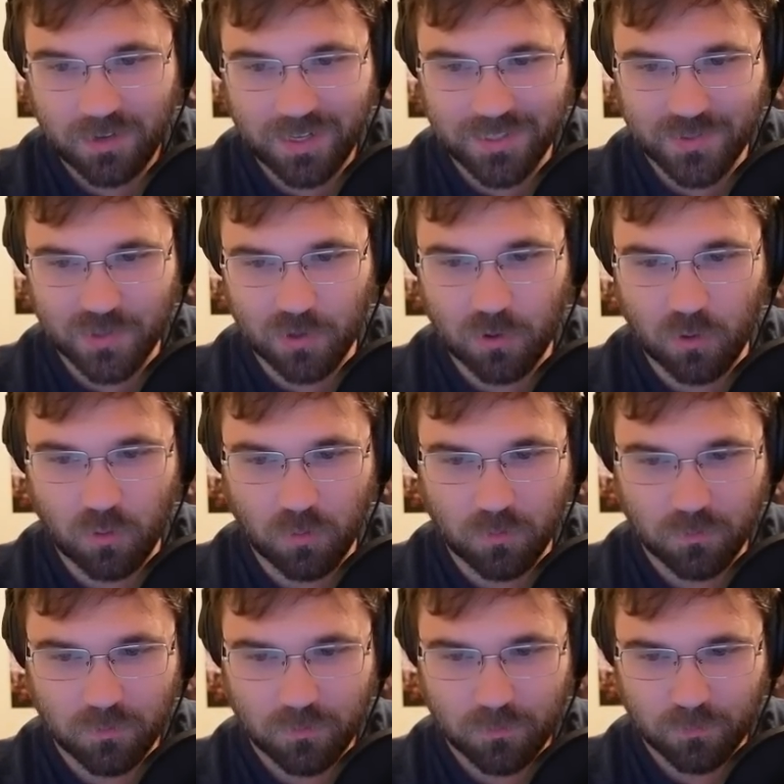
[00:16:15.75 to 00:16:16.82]
And
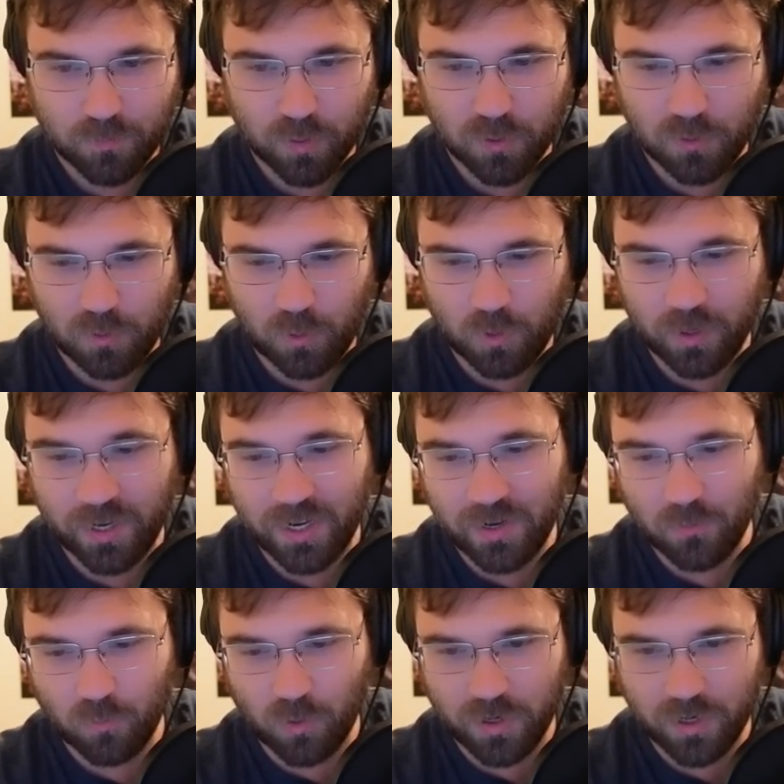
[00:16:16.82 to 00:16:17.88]
so
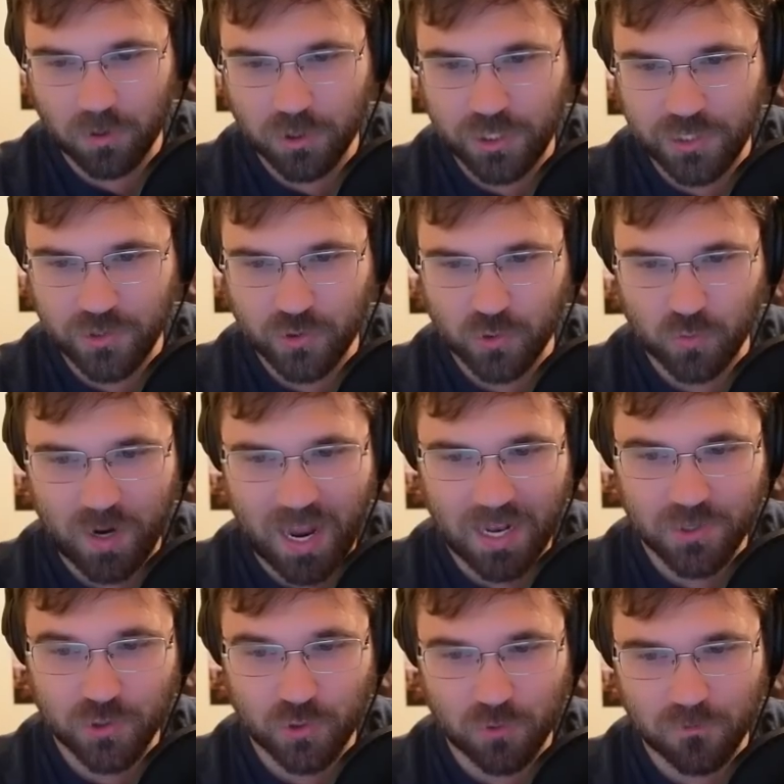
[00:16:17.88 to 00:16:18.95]
Purloin, 1 energy
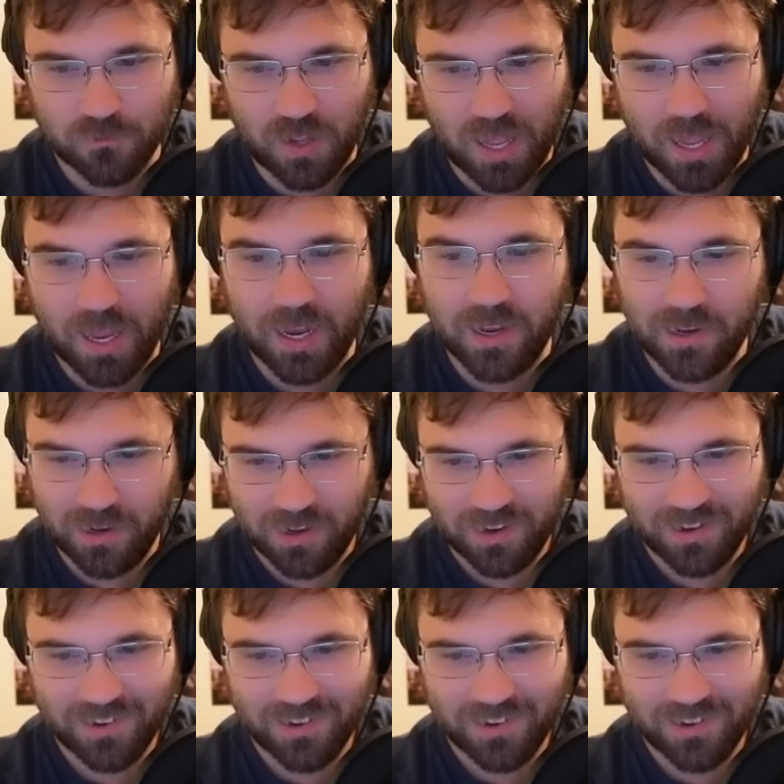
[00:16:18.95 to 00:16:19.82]
Scratch, Servine.